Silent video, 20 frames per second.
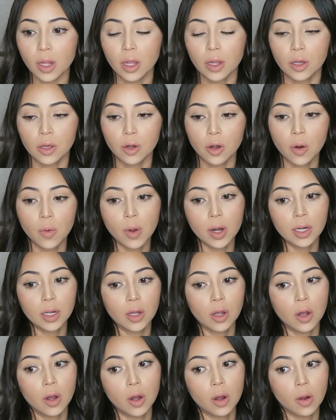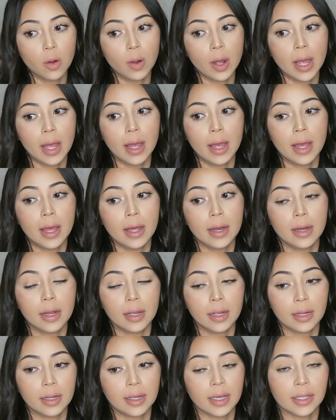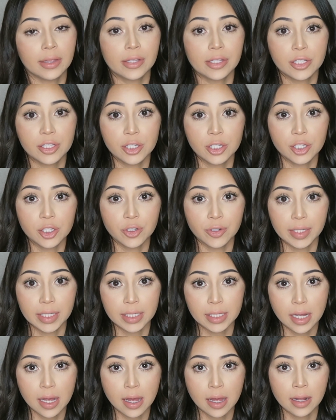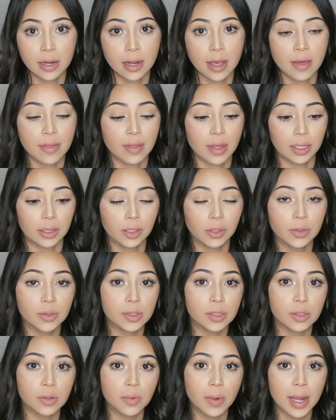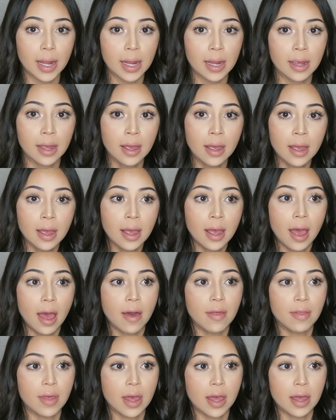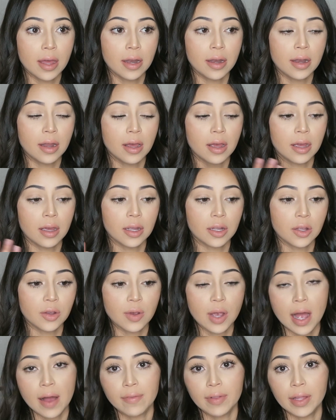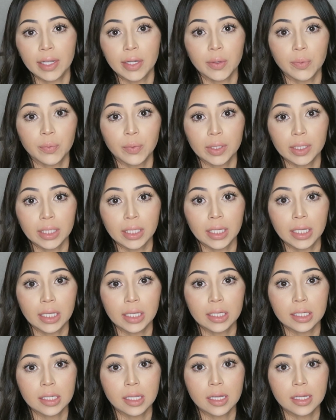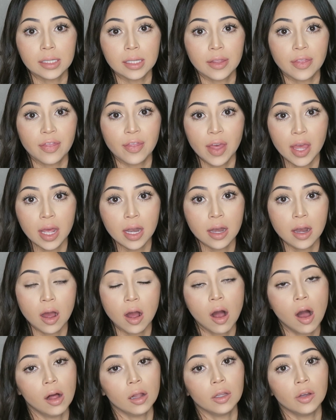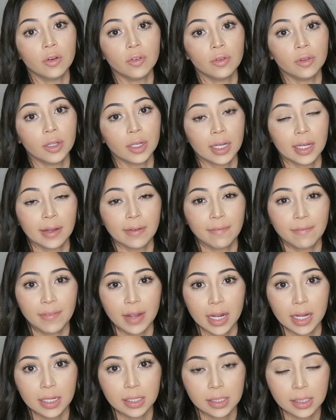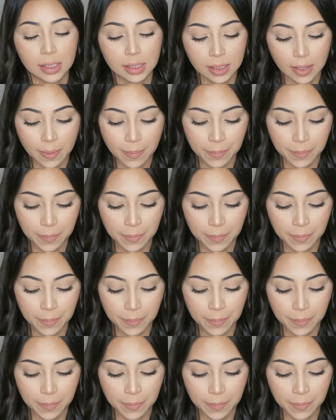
You don't want to go and get the surgery done and then lose the weight and then you have like a really thin, hollow looking face.